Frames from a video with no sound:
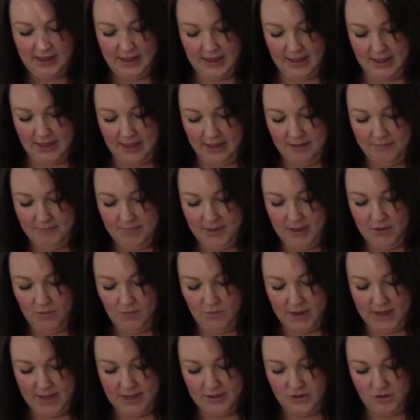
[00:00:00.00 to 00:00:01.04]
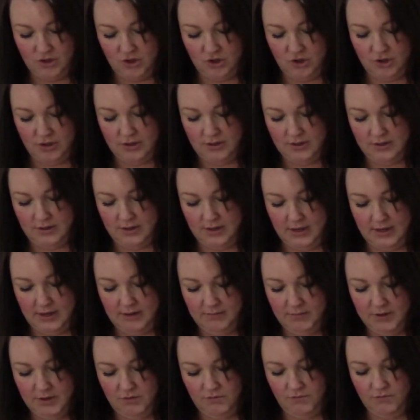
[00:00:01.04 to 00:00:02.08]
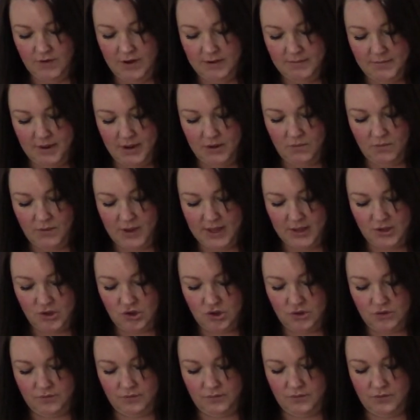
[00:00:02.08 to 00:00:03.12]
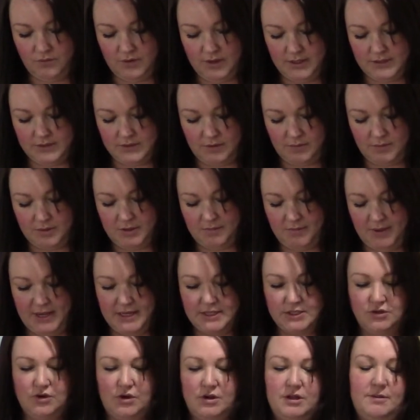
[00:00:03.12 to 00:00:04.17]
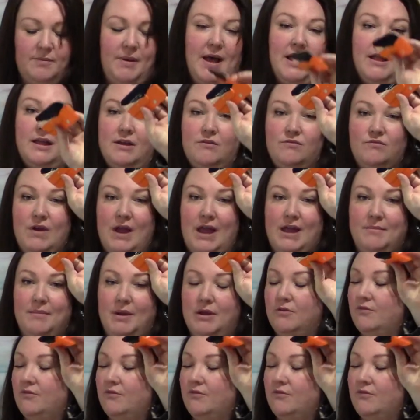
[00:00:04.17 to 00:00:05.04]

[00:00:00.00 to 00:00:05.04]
and my wedge, and I'm going to run my wedge through it. So I put the Payne's Gray on the palette, I ran my